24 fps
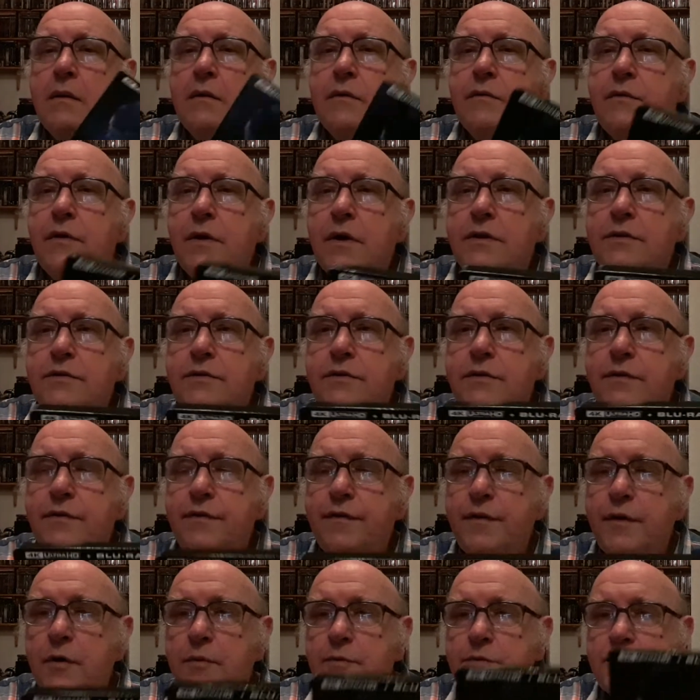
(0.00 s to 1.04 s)

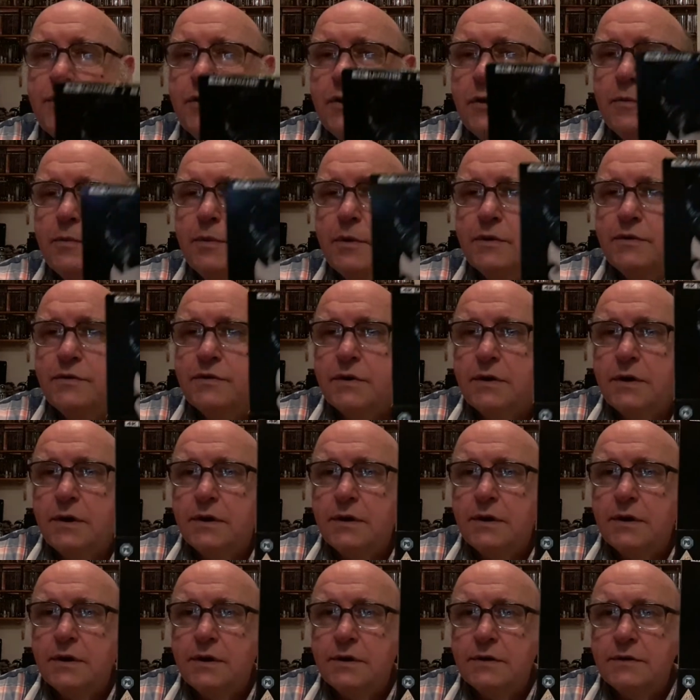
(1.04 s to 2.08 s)
film steelbooks
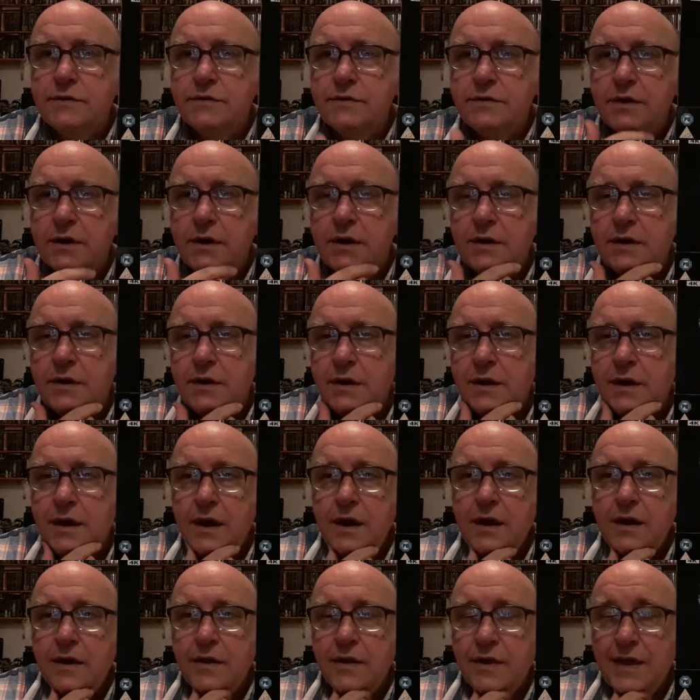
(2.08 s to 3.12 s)
are concerned,
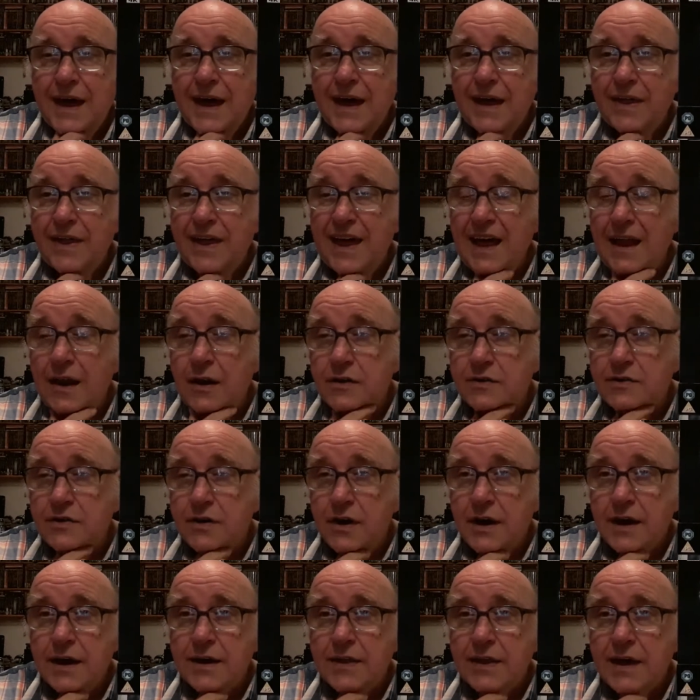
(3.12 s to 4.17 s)
that looks
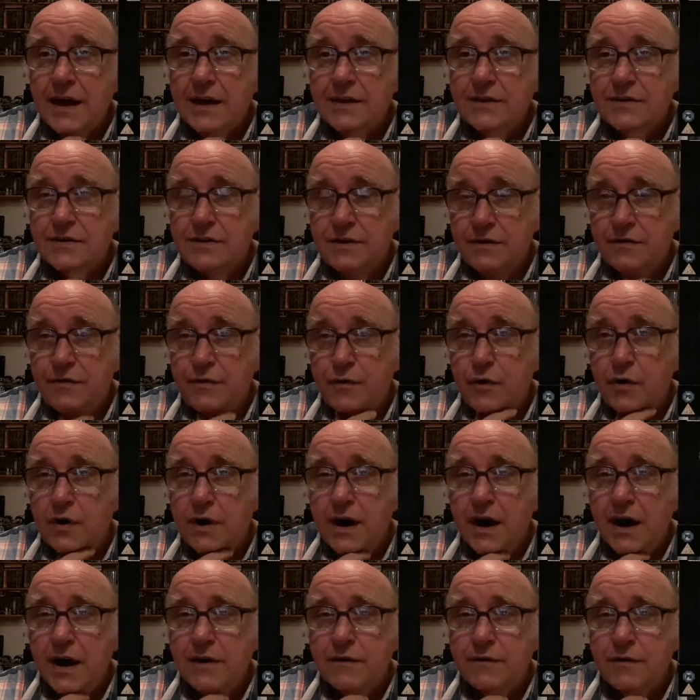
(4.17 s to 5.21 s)
like that's the
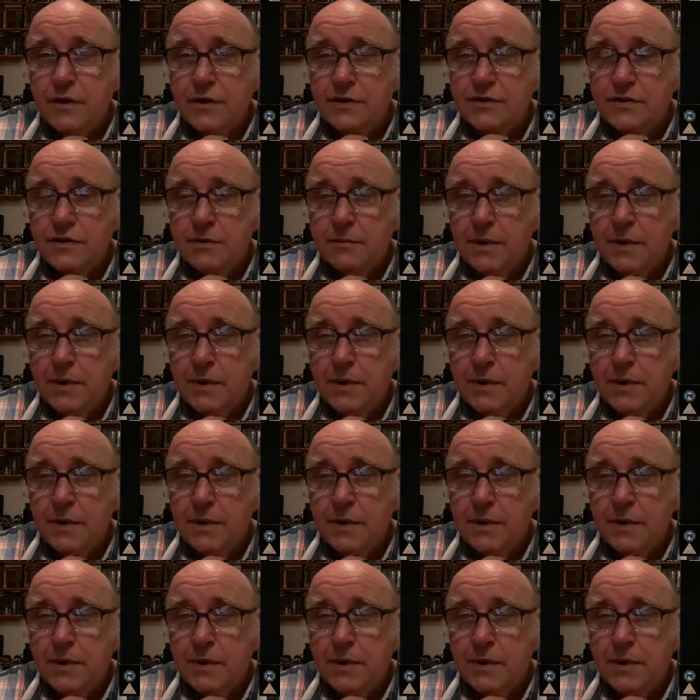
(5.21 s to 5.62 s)
4K version of